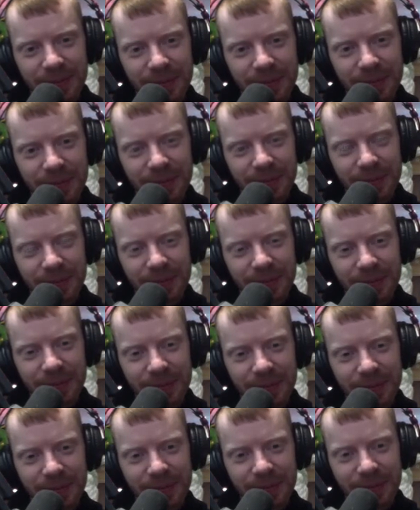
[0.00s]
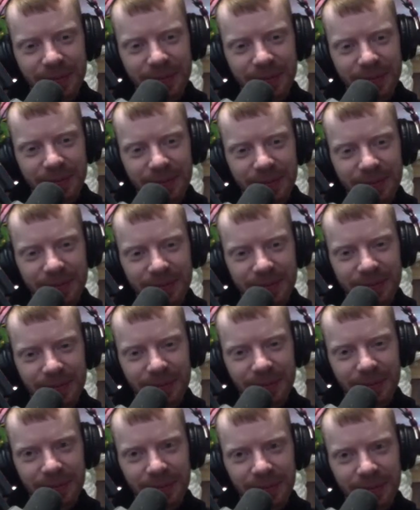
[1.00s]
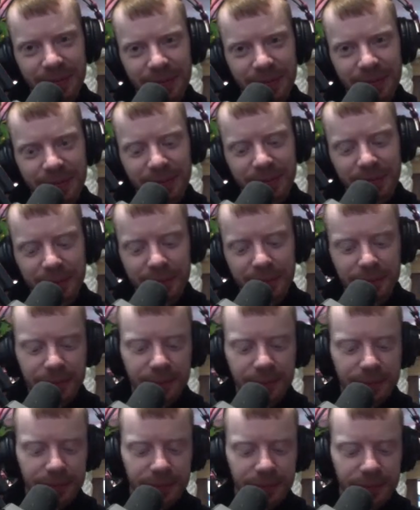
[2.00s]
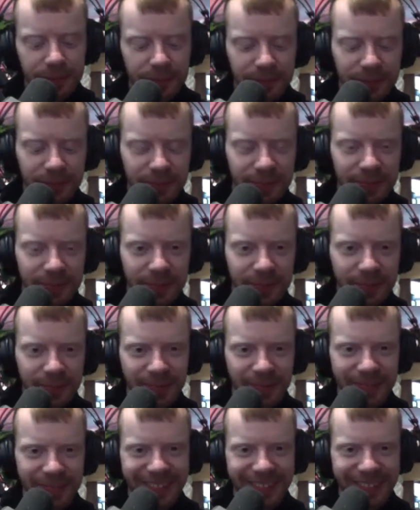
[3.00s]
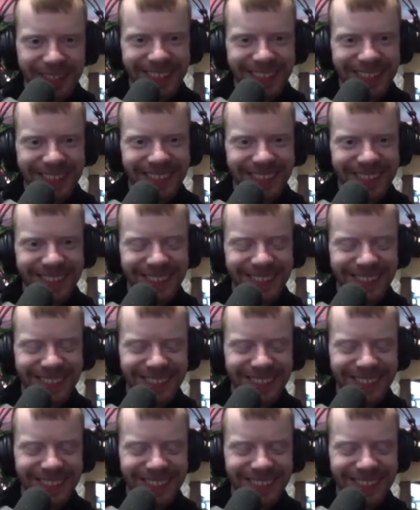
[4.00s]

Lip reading: (silent)